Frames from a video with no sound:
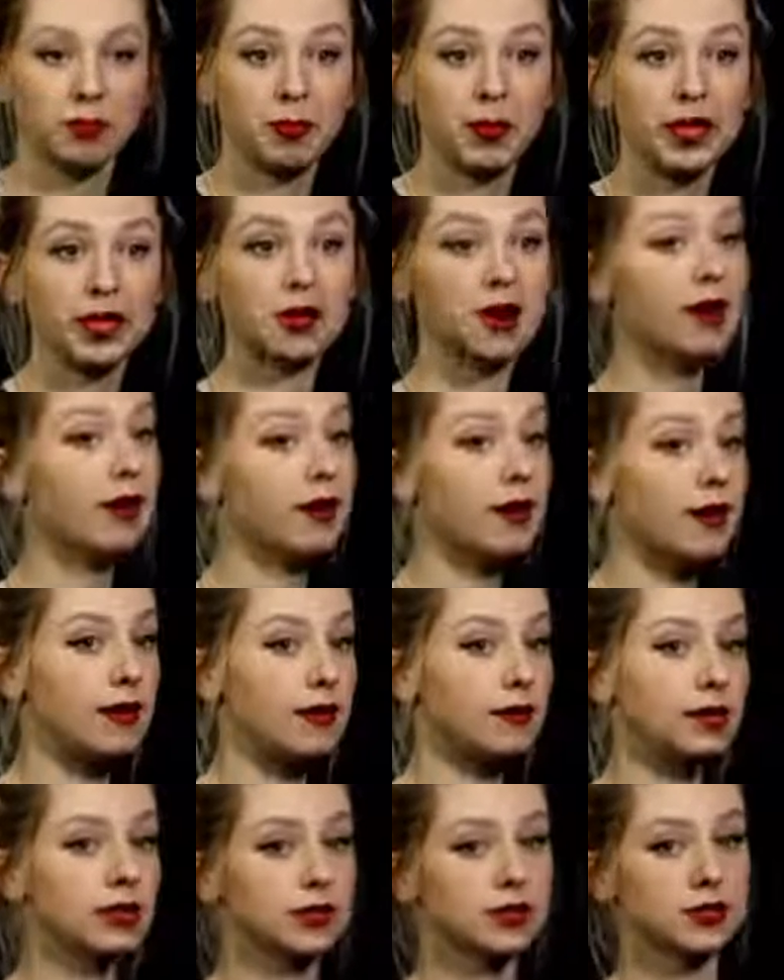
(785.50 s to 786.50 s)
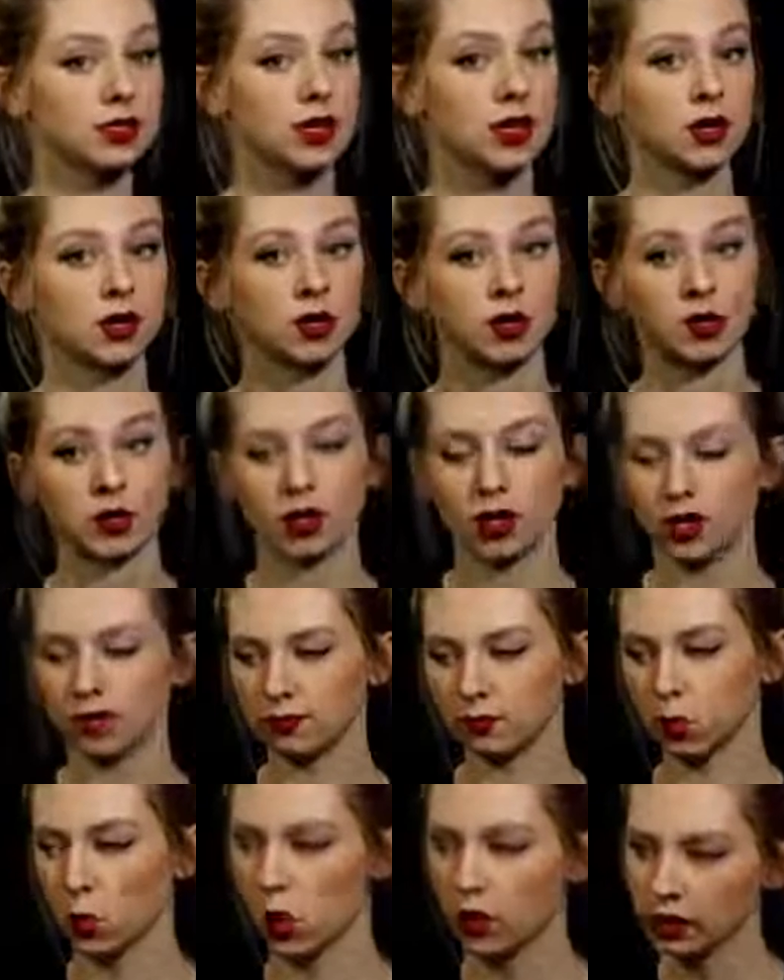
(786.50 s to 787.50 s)
because
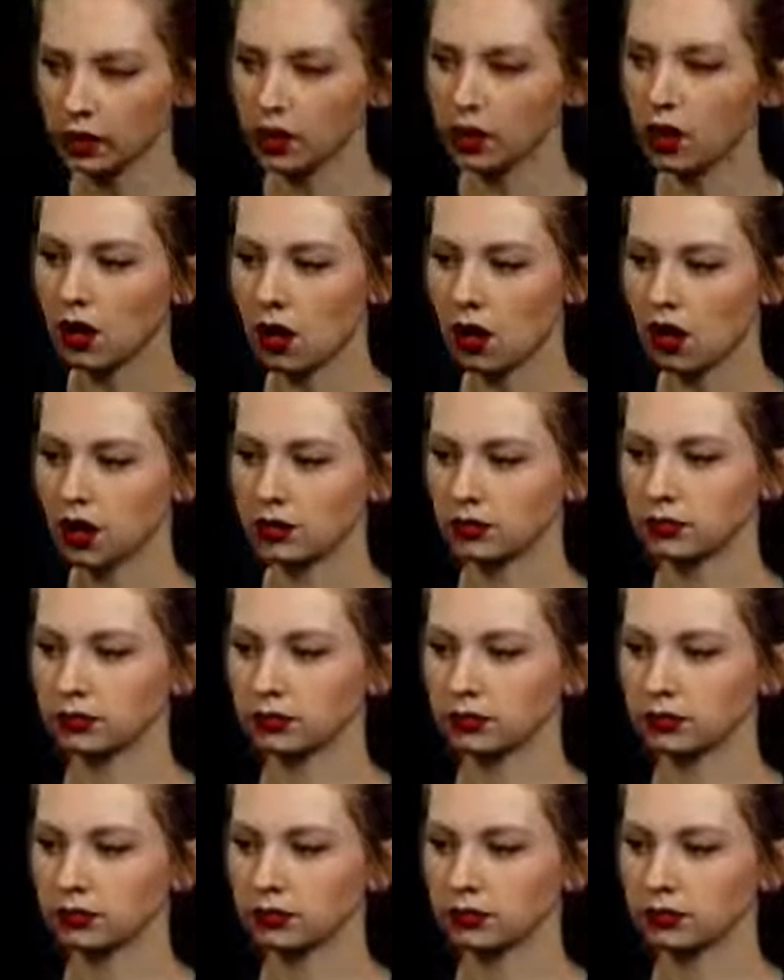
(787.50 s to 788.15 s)
of what law?